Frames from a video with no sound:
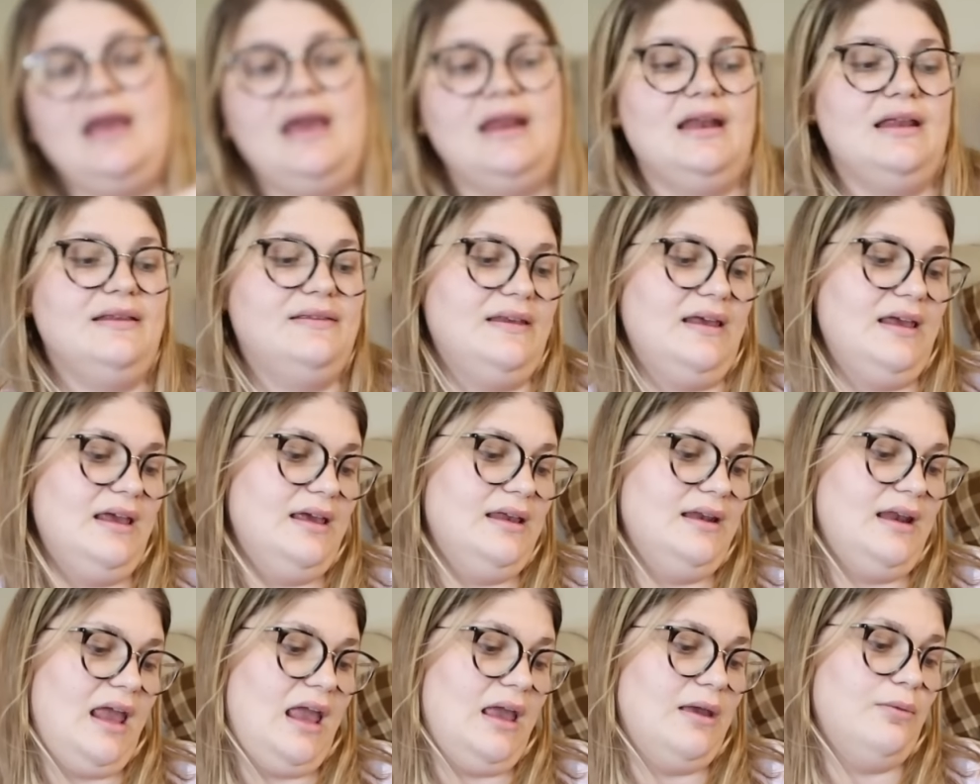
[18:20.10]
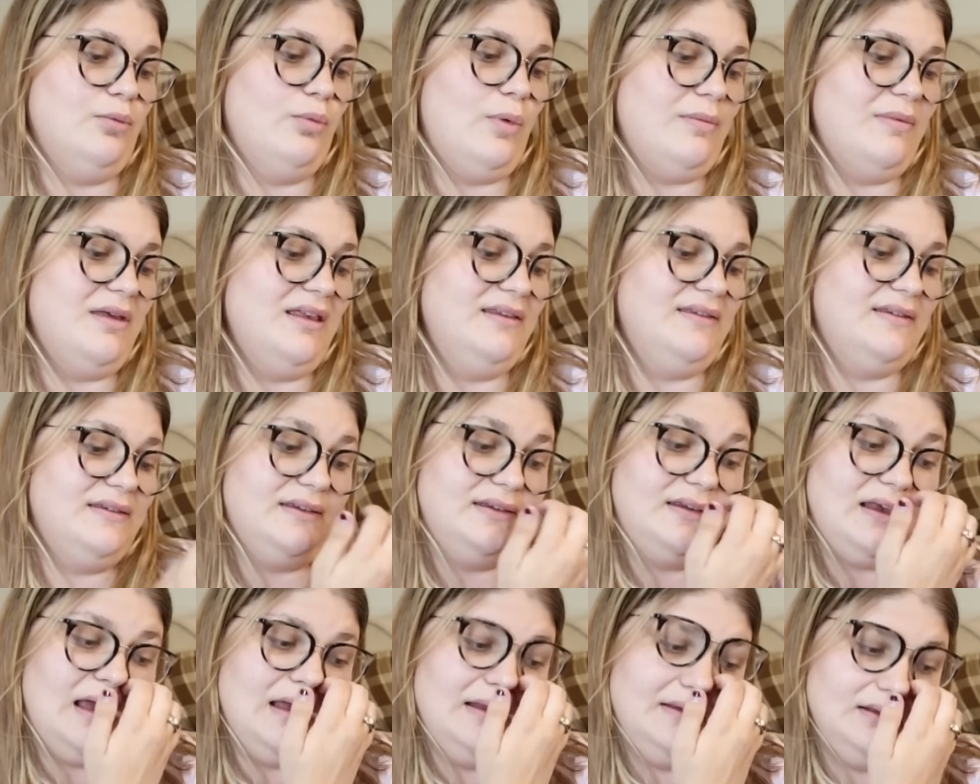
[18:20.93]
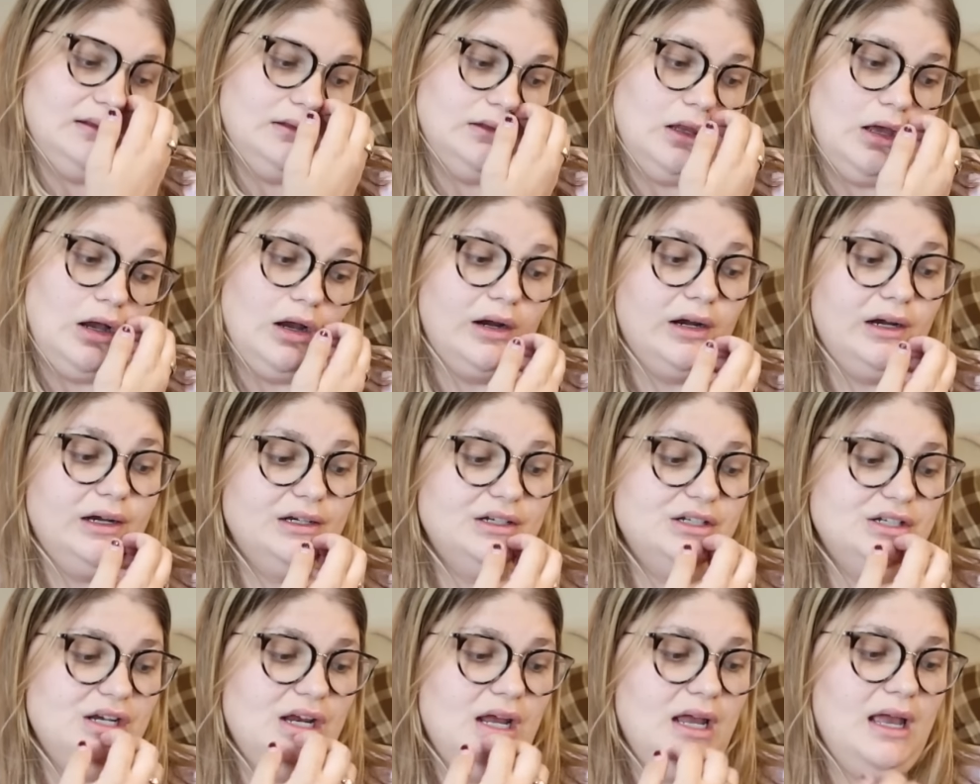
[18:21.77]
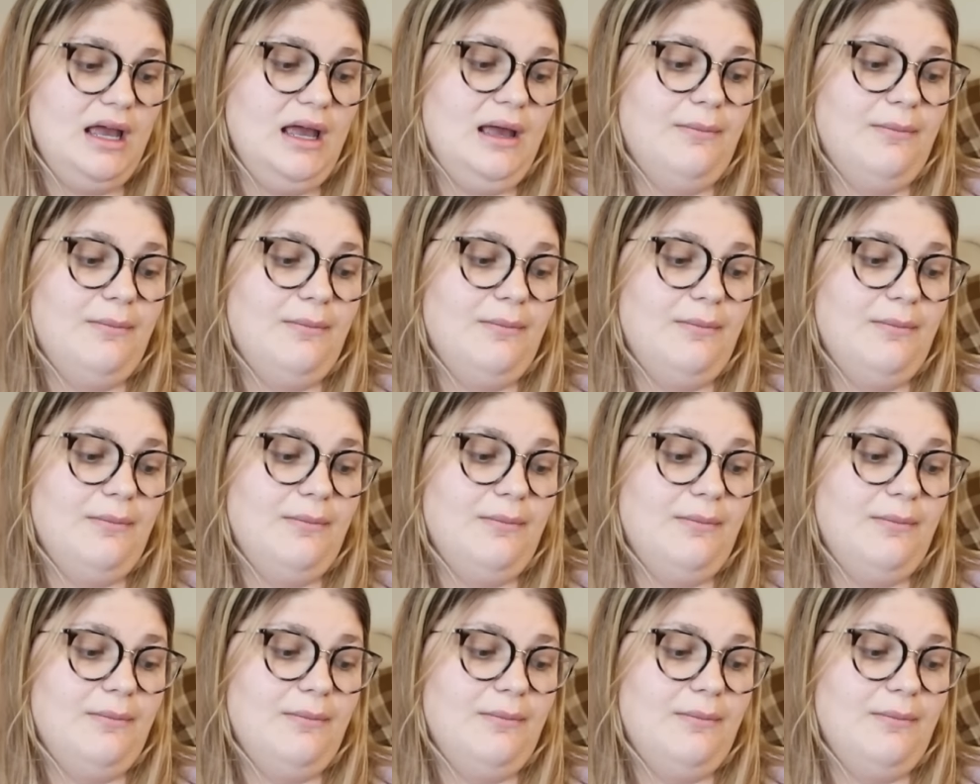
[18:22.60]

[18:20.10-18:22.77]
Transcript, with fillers: and it's in a women's size large.